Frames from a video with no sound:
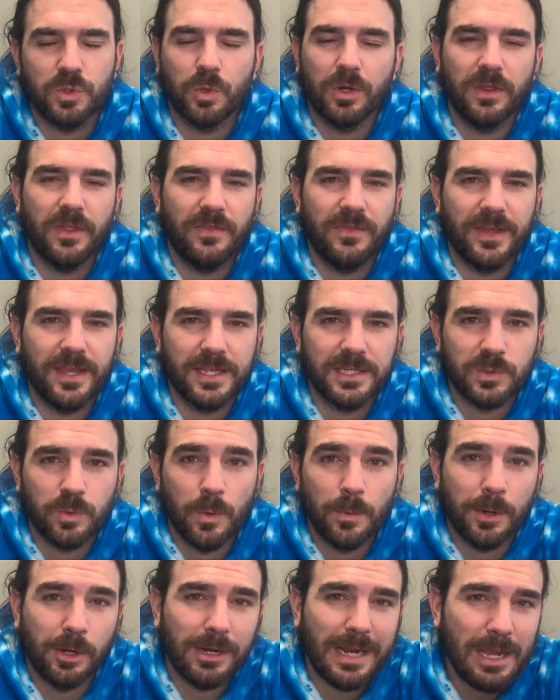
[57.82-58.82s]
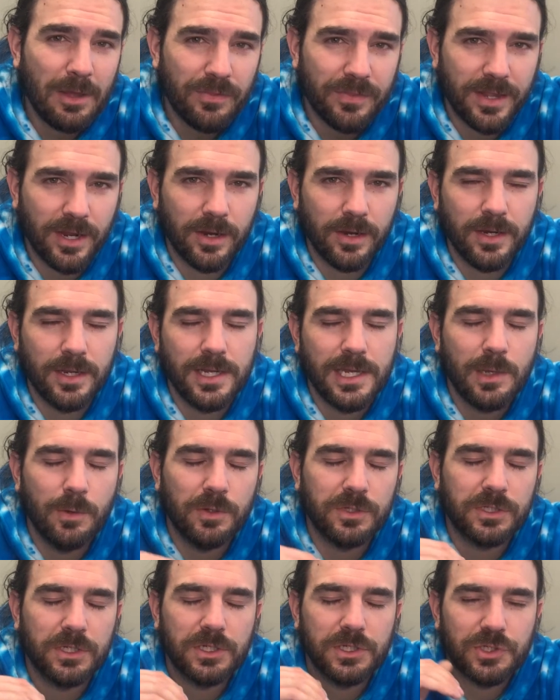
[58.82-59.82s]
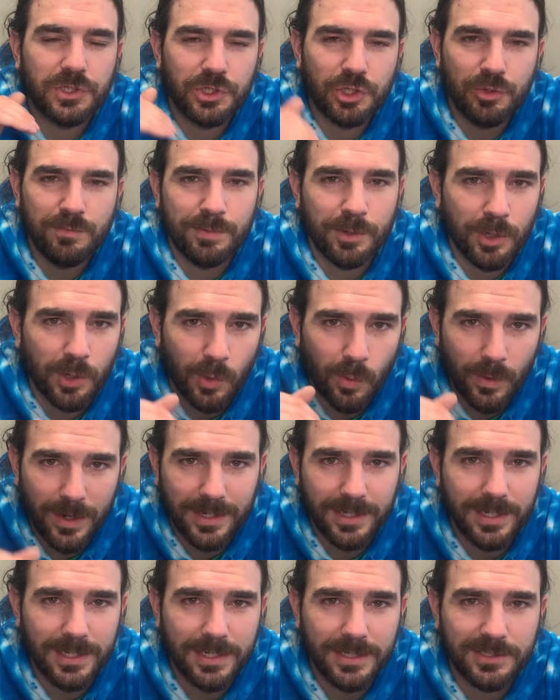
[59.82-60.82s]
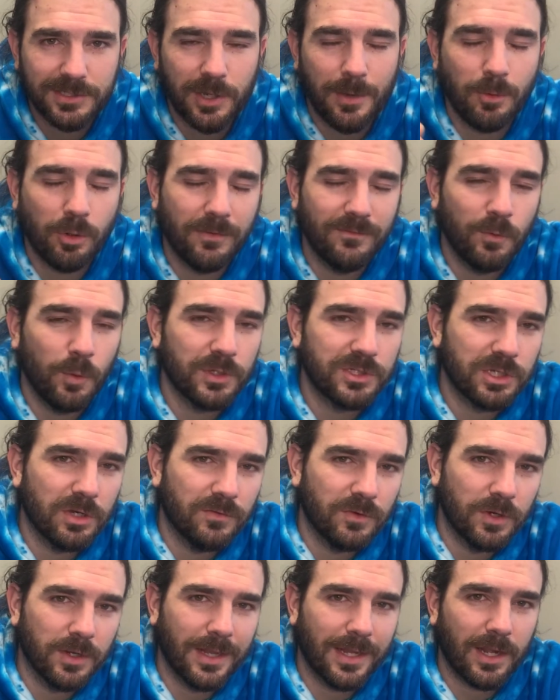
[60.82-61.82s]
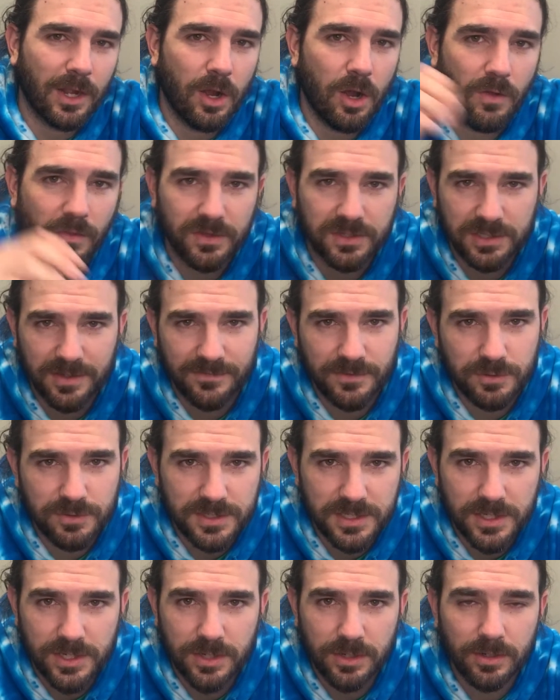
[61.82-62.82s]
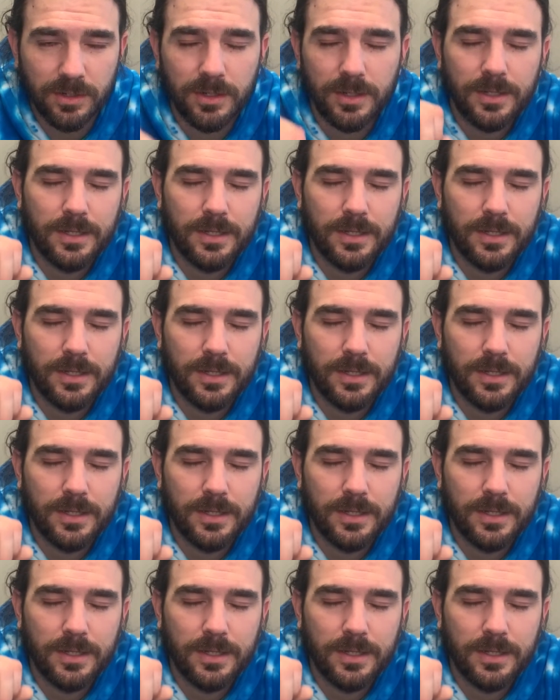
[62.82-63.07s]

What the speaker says: one of the things when we were out there, it was super windy. So I want to voice over like all the stuff that you see here.